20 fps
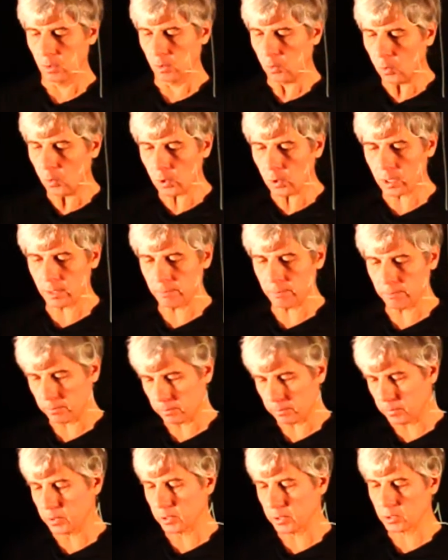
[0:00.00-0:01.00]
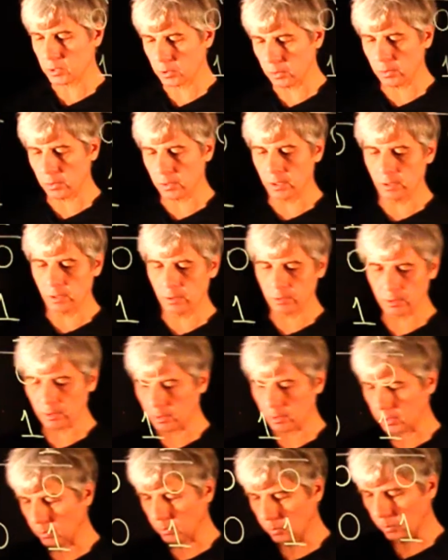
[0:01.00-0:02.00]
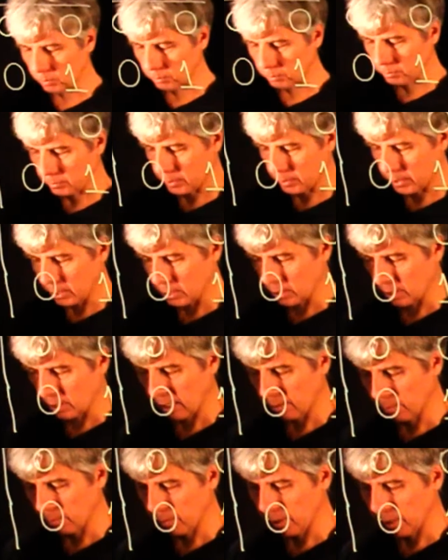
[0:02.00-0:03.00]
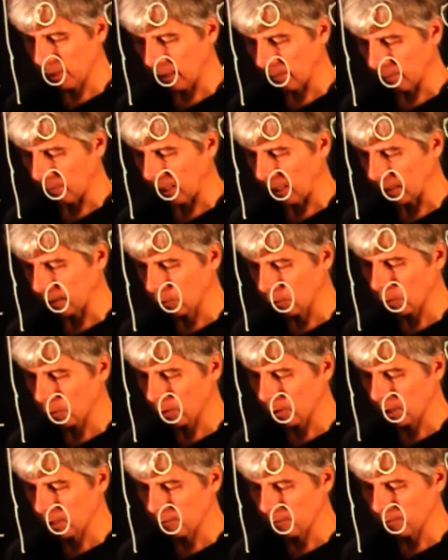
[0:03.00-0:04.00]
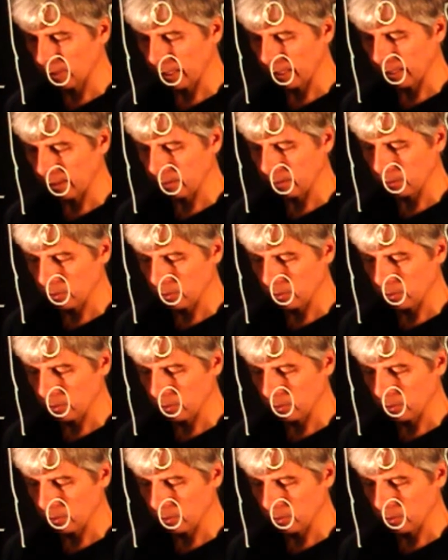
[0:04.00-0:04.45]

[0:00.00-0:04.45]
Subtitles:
Or, so this can be alternatively,